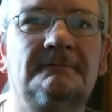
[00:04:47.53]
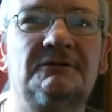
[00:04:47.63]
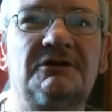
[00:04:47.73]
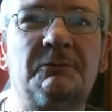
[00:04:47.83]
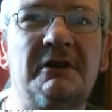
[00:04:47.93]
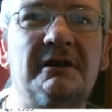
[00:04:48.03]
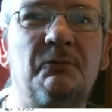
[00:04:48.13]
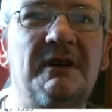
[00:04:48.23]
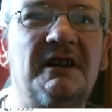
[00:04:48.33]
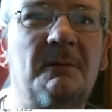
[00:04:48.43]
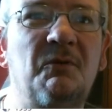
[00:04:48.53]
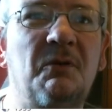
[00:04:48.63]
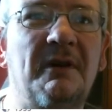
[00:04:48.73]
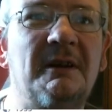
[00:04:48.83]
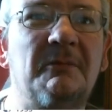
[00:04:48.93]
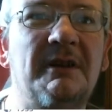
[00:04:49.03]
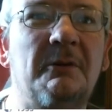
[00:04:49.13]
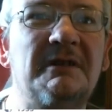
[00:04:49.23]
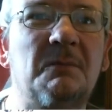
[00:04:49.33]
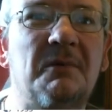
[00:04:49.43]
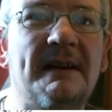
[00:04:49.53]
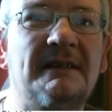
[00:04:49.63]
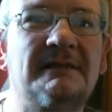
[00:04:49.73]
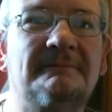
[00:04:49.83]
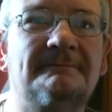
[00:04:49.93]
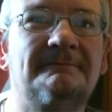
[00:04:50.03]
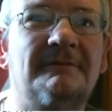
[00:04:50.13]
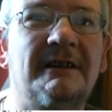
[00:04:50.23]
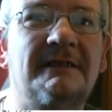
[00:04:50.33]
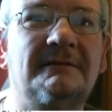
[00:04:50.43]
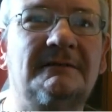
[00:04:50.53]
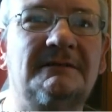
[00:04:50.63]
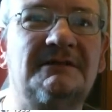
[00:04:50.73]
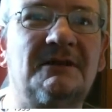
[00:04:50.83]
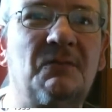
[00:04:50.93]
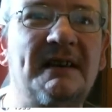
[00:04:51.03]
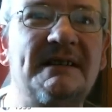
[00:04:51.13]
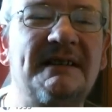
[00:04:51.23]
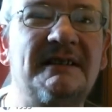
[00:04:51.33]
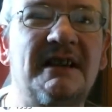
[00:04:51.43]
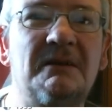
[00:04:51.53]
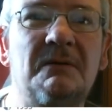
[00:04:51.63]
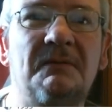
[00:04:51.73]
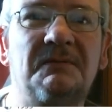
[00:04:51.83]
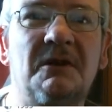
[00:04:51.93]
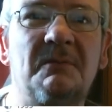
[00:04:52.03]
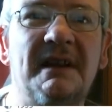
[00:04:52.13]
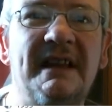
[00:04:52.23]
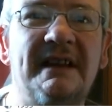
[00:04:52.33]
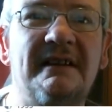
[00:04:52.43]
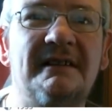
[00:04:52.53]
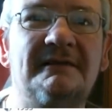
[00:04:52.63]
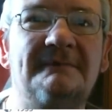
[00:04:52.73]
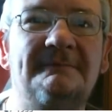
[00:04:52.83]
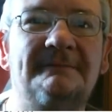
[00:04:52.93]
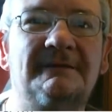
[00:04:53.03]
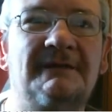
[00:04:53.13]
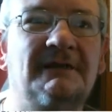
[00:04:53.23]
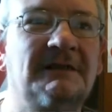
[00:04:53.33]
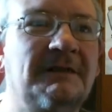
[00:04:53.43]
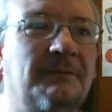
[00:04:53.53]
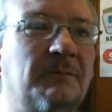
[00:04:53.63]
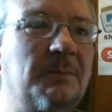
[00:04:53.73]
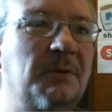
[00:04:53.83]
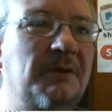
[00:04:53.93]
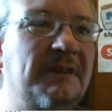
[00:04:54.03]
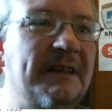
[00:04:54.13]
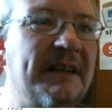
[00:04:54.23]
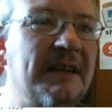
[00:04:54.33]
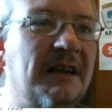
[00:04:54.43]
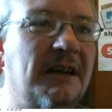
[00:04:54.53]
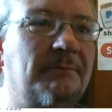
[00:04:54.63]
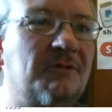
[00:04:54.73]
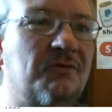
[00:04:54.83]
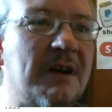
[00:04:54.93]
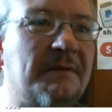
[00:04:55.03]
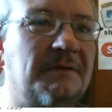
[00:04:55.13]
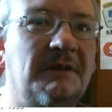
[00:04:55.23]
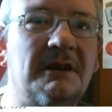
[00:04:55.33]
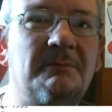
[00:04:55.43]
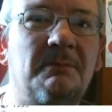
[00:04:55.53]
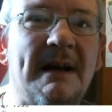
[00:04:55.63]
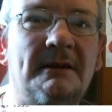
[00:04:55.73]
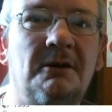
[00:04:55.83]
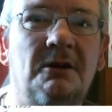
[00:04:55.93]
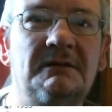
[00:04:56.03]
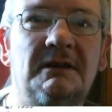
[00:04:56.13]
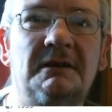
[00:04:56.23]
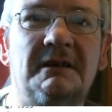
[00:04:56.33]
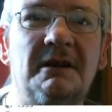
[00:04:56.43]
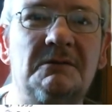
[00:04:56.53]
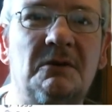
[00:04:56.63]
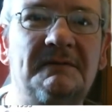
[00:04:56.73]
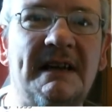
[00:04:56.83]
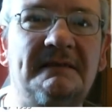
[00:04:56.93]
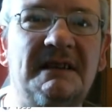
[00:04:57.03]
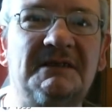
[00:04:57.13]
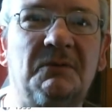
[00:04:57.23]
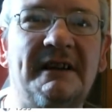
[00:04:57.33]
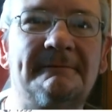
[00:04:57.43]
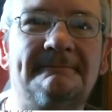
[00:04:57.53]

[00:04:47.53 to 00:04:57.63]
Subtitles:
So we come all the way up and we go into Brecon. Right, so where does it go from here? We put the draft back on. Oh, it goes off down this way.